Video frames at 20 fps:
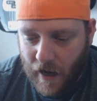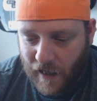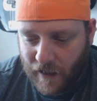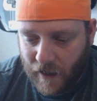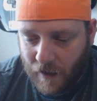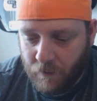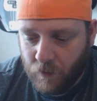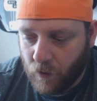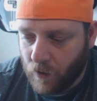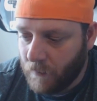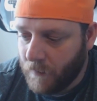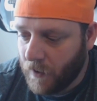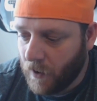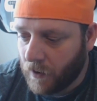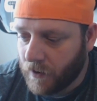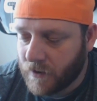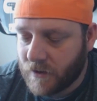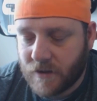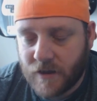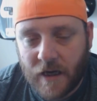And I'm going to
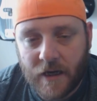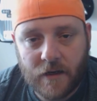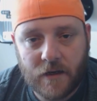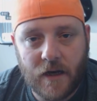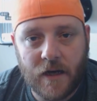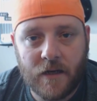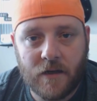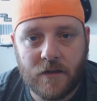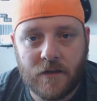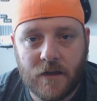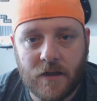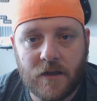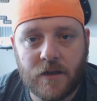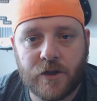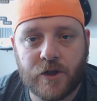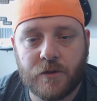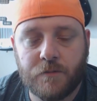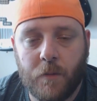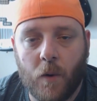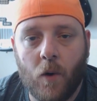be honest, it
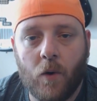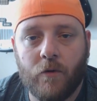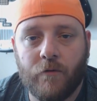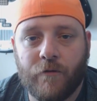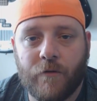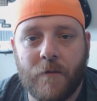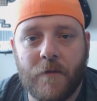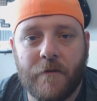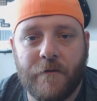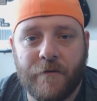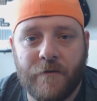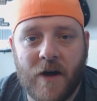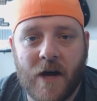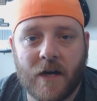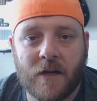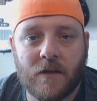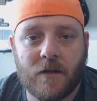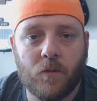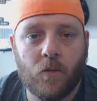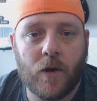did spawn from the
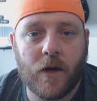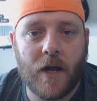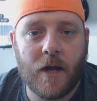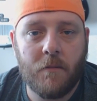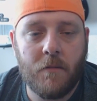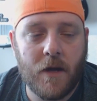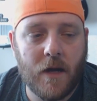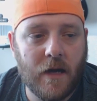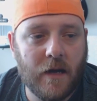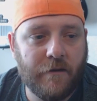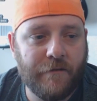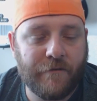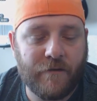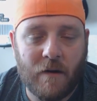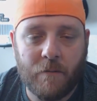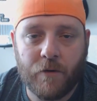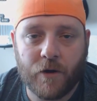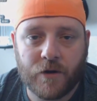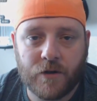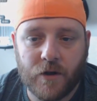fact that when I made
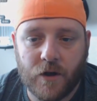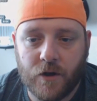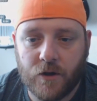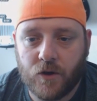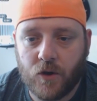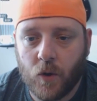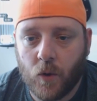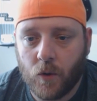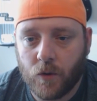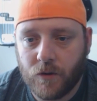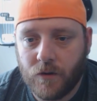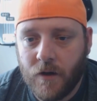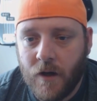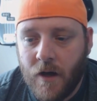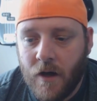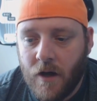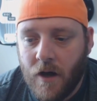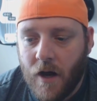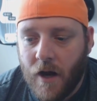Fabric Done Toten,